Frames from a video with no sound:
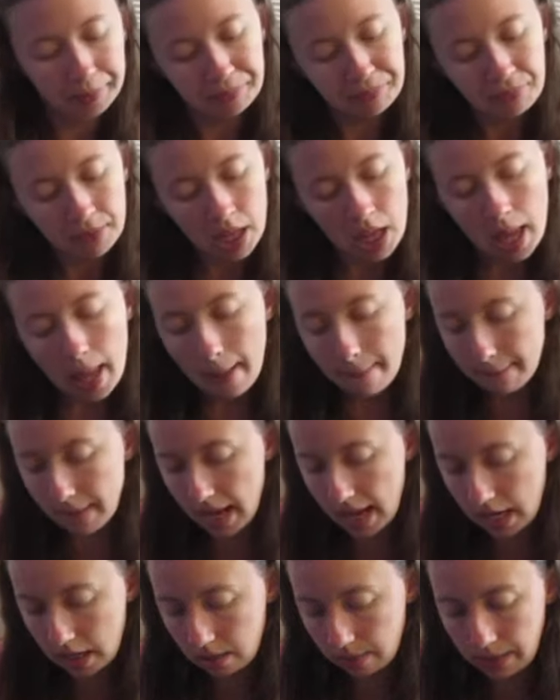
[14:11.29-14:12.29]
But
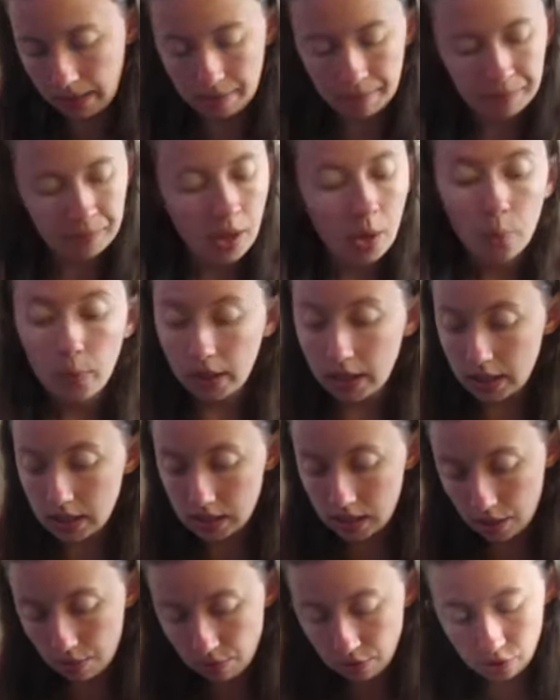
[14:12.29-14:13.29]
anyway, we can
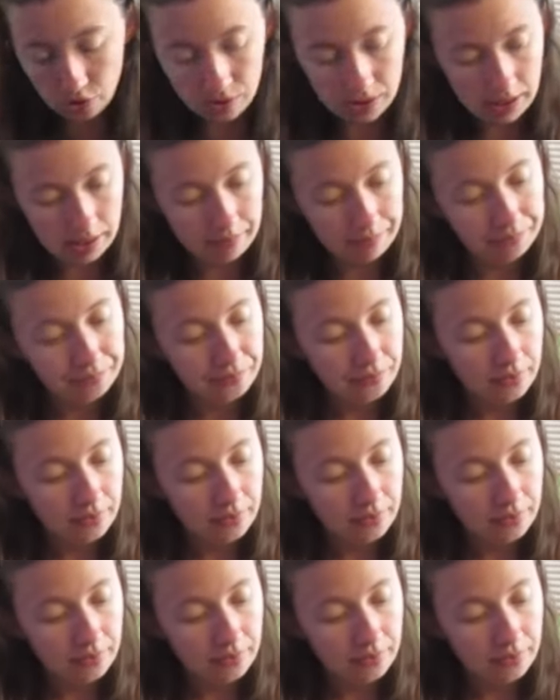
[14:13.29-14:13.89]
still use it.